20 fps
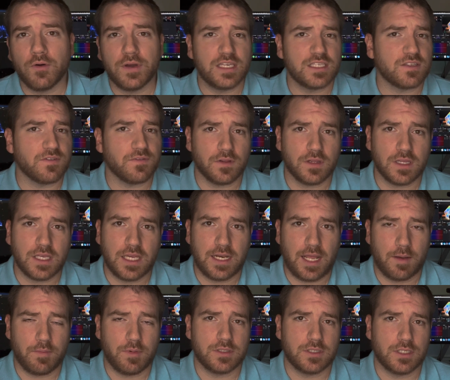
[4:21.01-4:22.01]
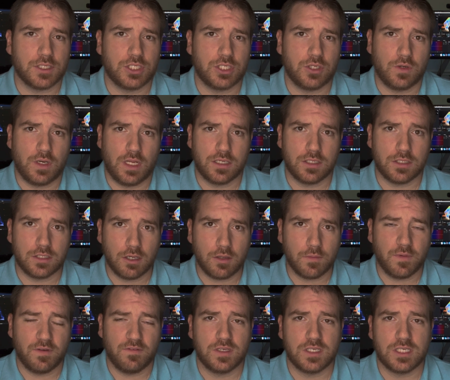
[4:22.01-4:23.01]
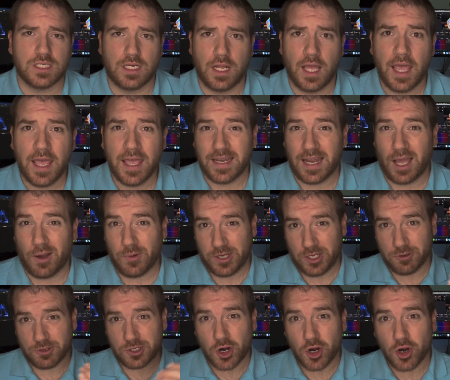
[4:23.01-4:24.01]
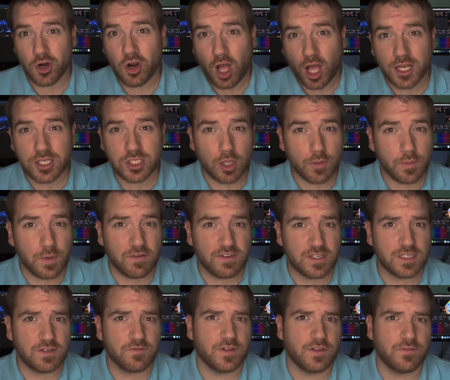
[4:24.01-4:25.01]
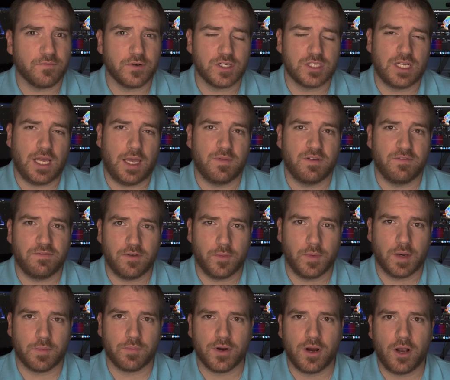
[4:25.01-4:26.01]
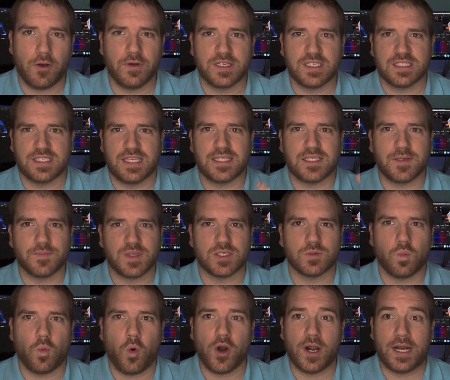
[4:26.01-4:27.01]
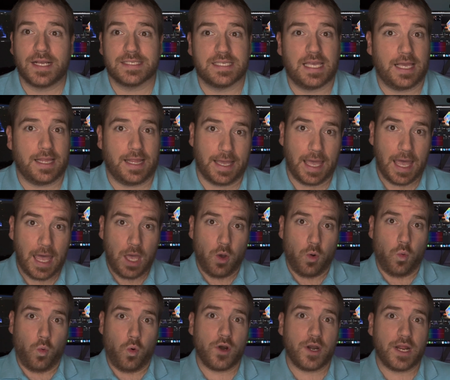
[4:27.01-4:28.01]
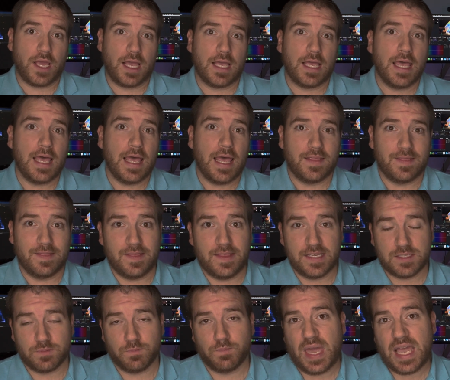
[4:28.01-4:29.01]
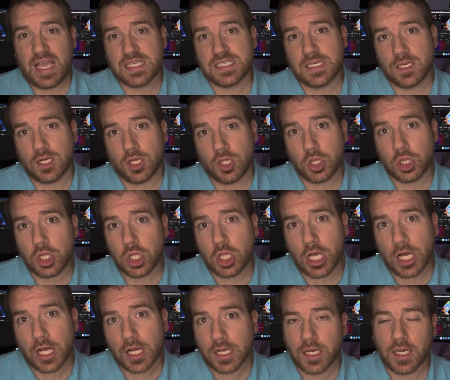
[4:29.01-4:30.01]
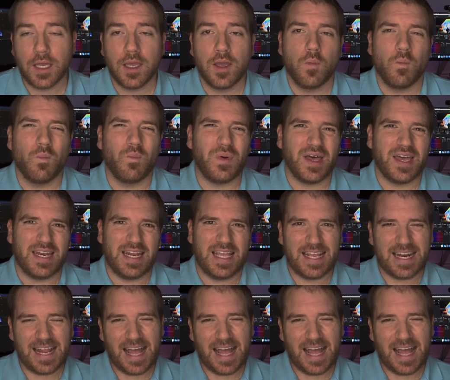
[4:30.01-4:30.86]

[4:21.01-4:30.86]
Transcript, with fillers: is fully enabled to shoot in Dolby Vision. Now, when you turn on Dolby Vision for the first time in Filmic Pro, it sets up this warning saying like, warning, this bakes in a look, but it